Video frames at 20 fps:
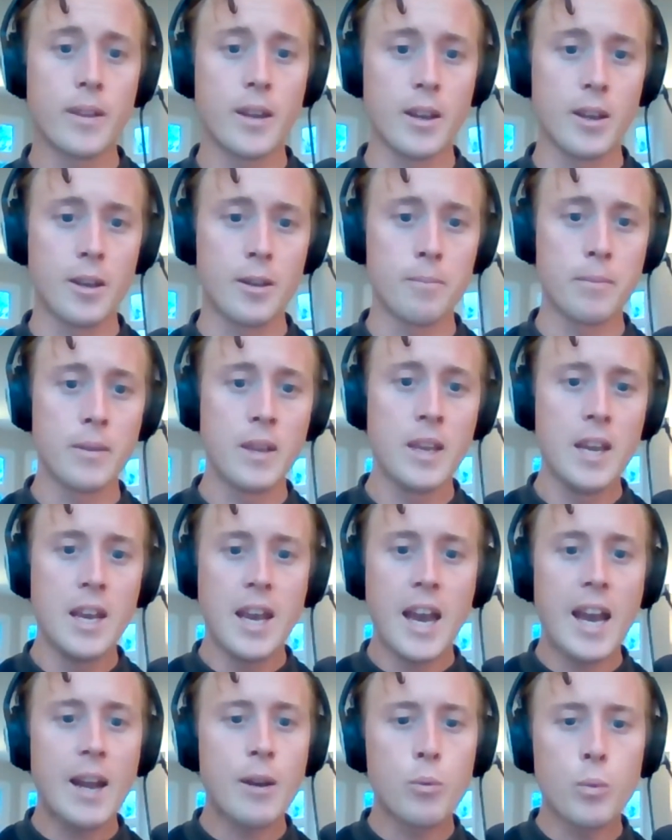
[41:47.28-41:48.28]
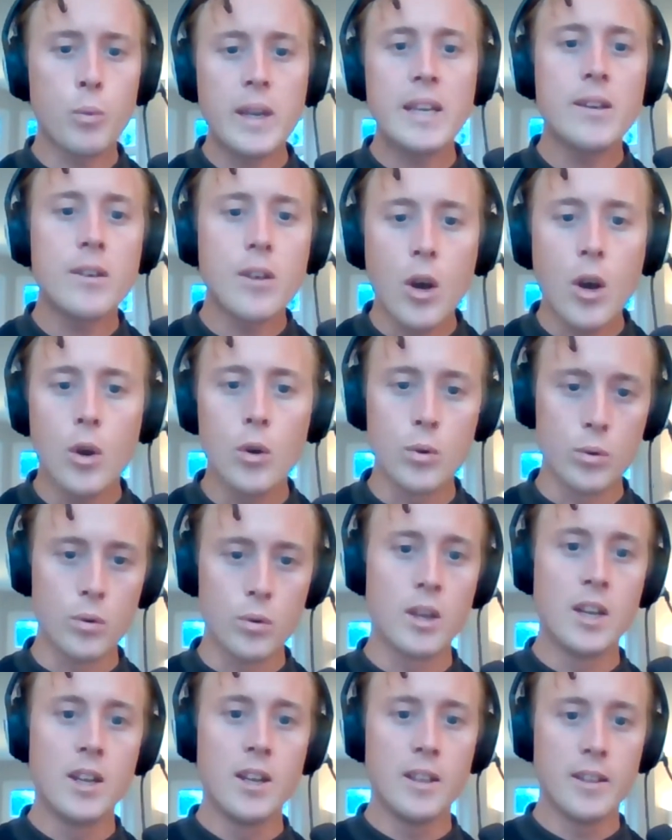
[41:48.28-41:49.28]
Um, and we know
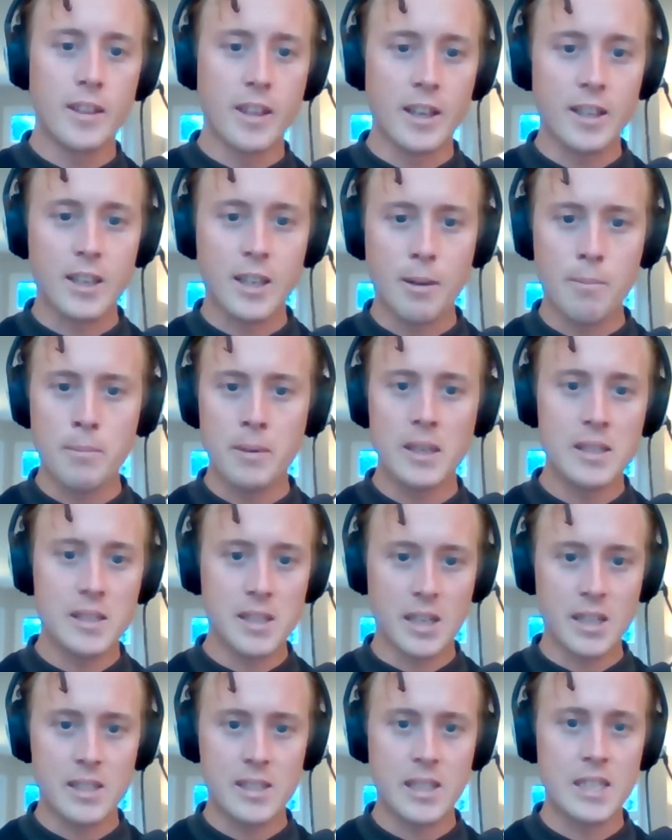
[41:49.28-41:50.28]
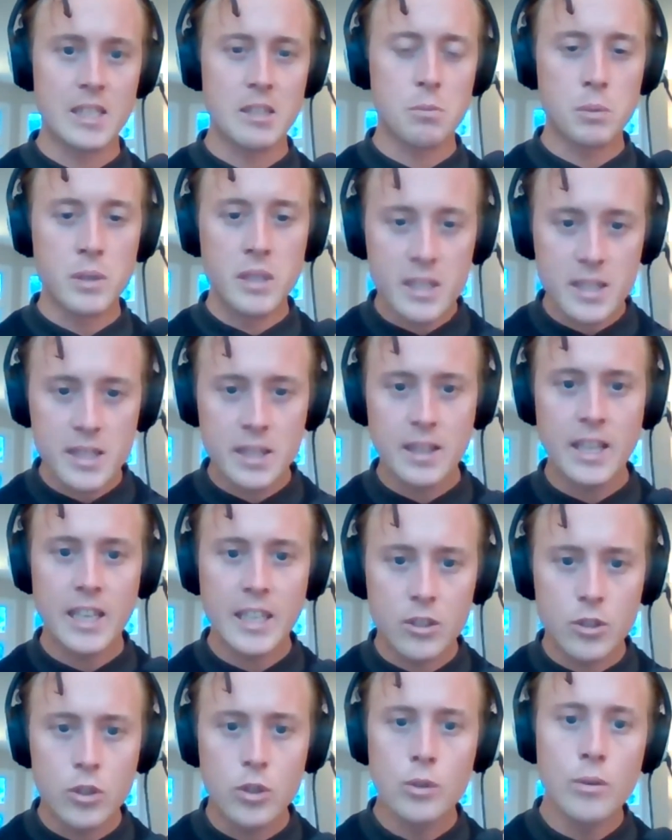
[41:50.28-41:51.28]
that companies like Sainsbury's they
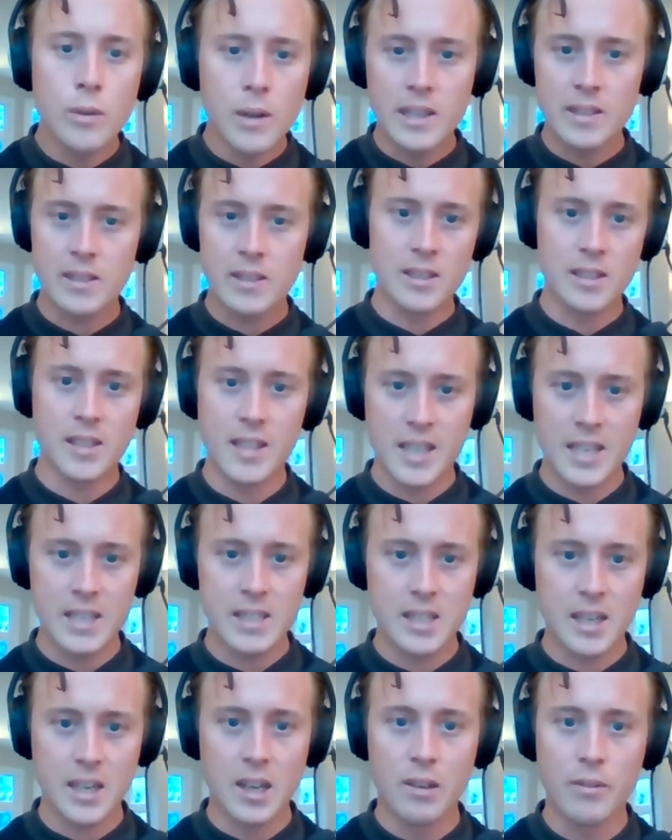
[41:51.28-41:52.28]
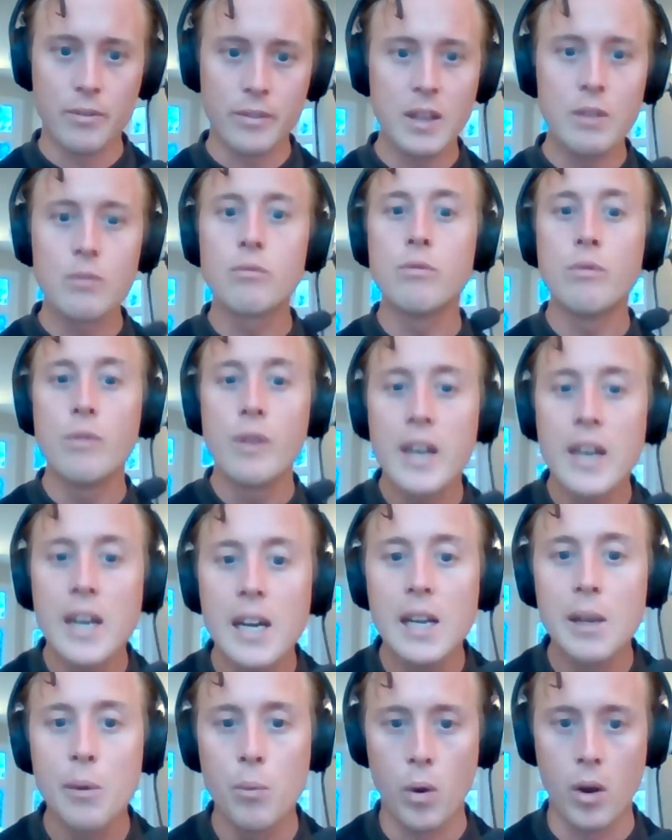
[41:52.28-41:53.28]
do listen to their staff. They're
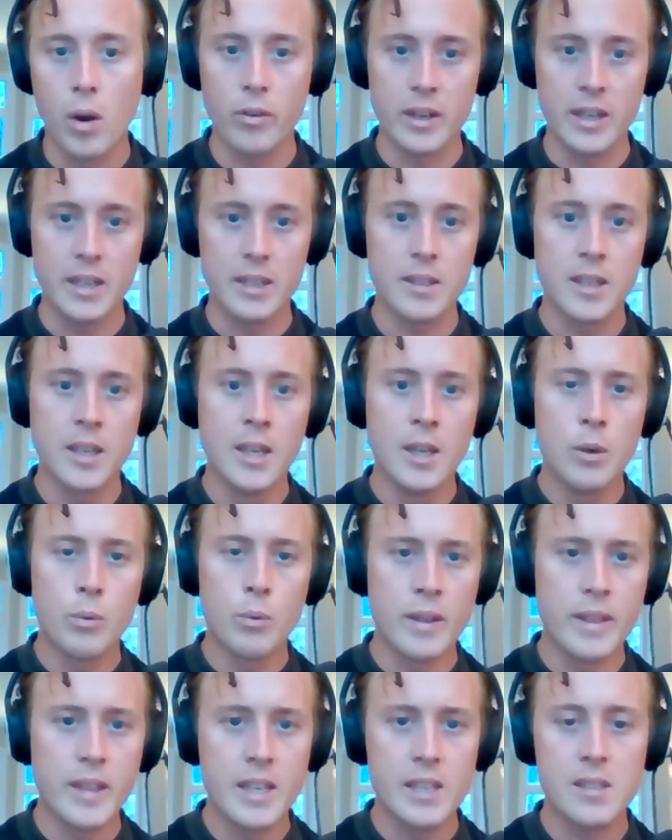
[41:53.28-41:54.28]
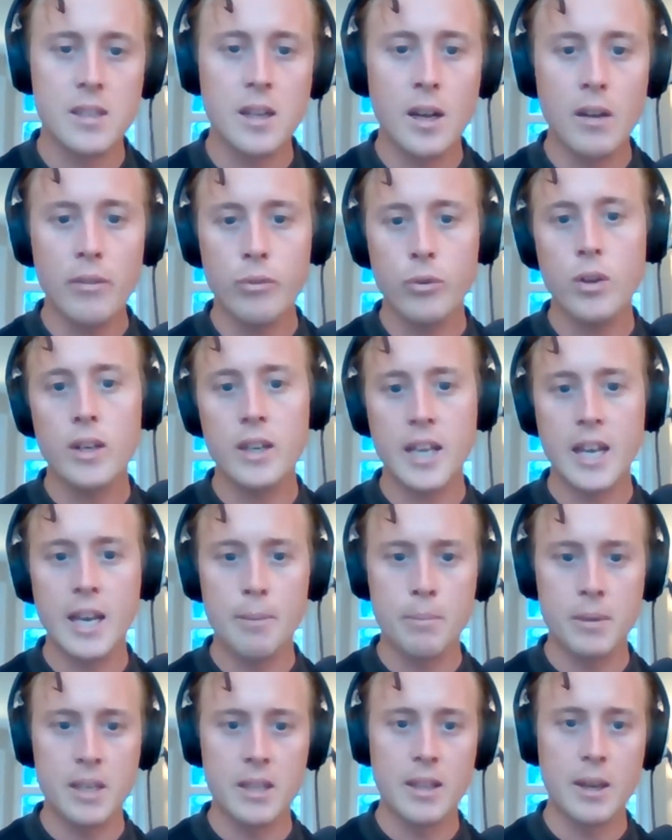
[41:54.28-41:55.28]
really worried when their staff are unhappy.